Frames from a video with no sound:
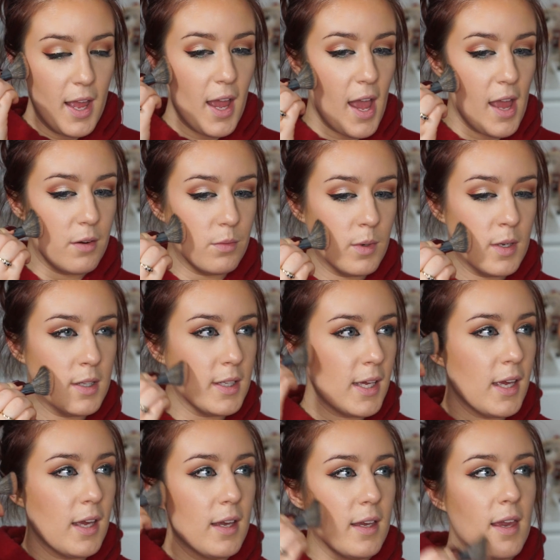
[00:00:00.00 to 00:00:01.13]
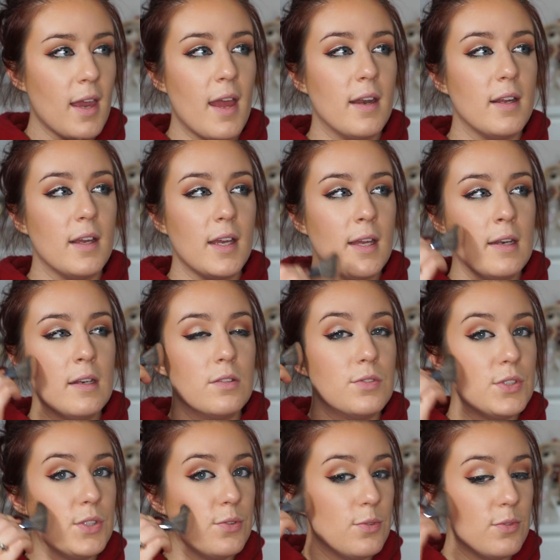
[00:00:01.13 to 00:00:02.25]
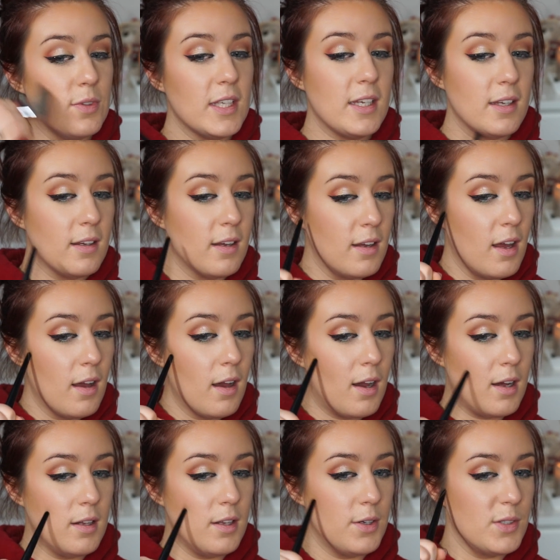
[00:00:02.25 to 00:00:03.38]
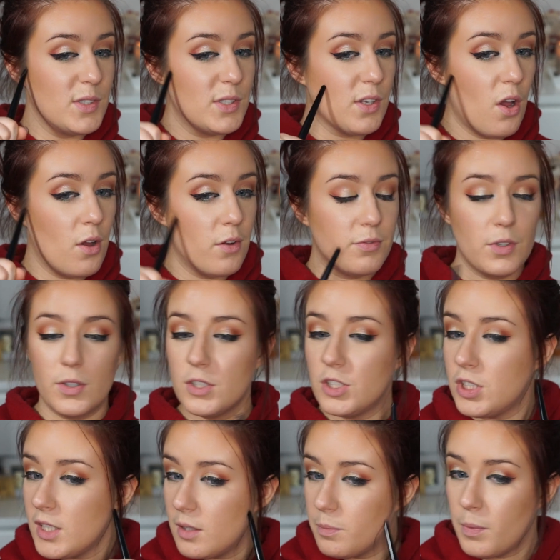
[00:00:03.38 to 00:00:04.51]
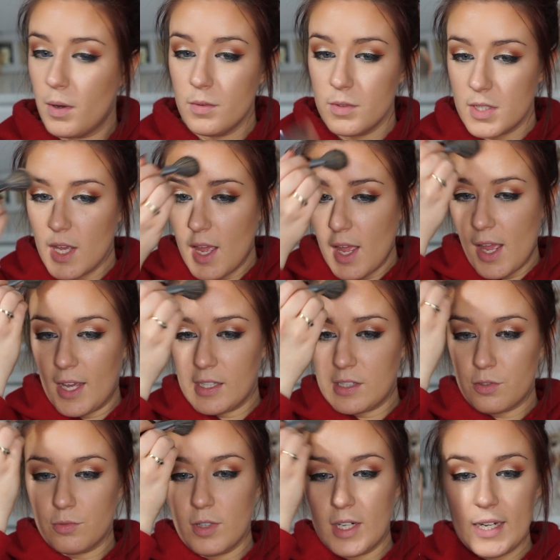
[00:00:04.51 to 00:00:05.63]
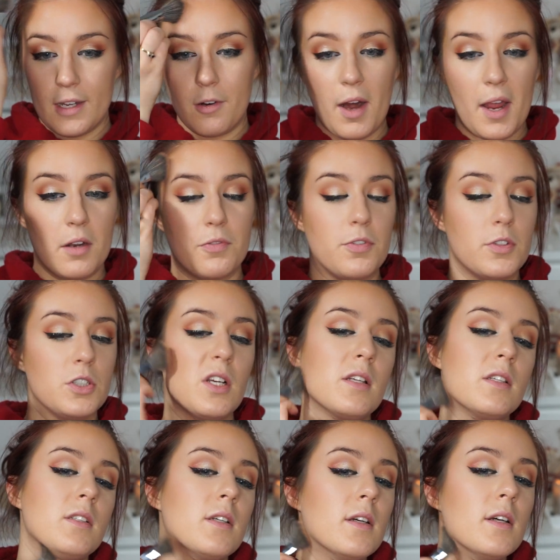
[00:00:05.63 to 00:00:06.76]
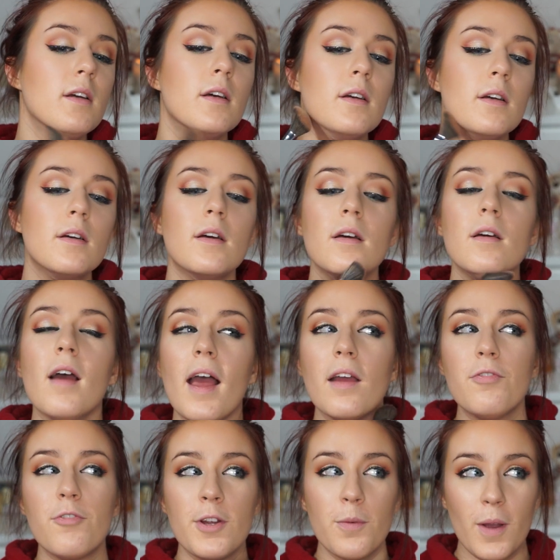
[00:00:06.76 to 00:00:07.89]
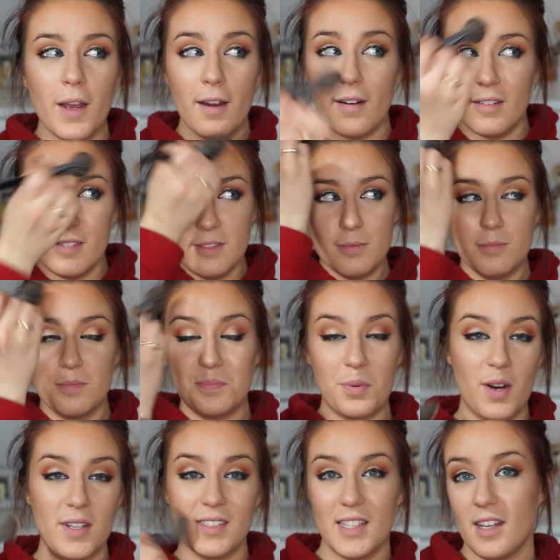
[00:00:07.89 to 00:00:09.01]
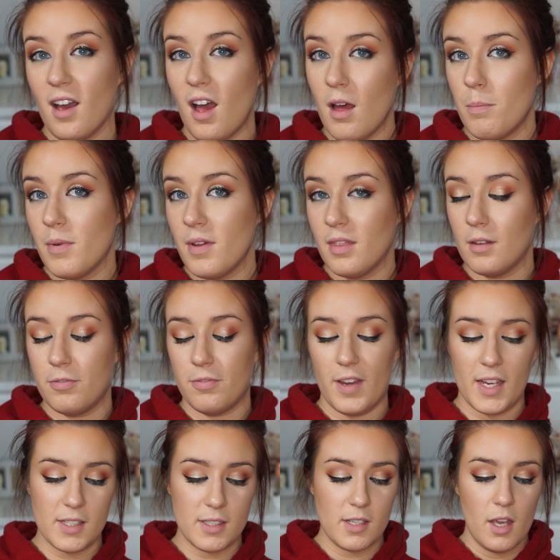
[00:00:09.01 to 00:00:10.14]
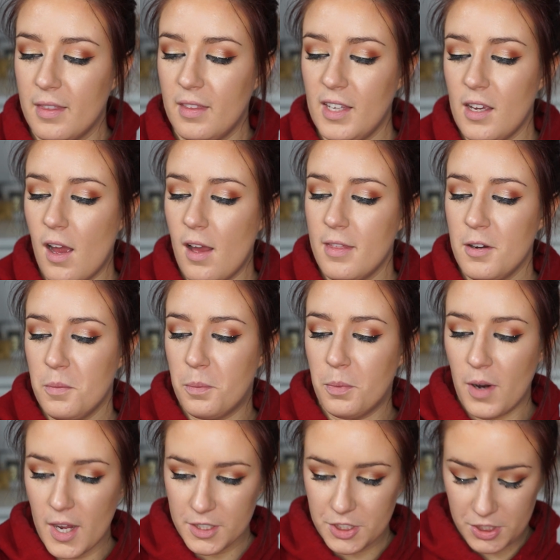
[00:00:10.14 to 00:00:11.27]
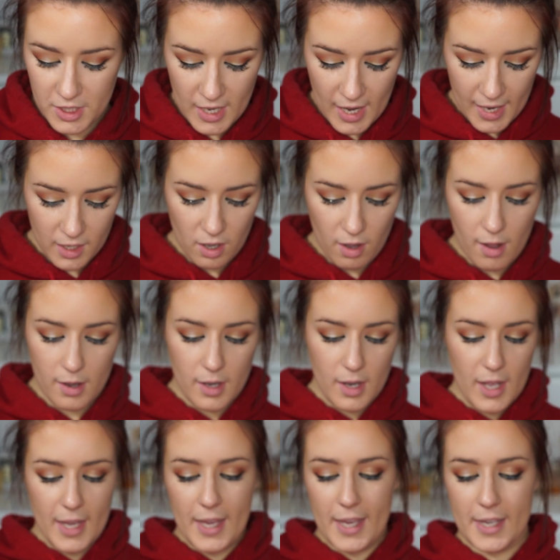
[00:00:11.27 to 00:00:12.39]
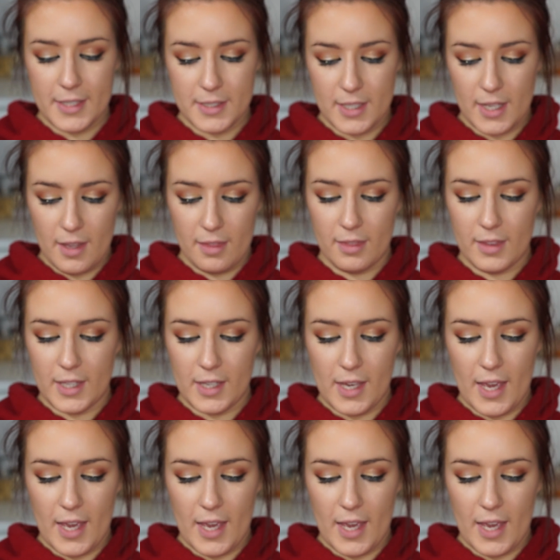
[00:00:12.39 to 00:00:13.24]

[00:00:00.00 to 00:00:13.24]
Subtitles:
and really get into the hollows of your cheekbones. It's really great for just everywhere, bronzing up the face. The other brush that I got is the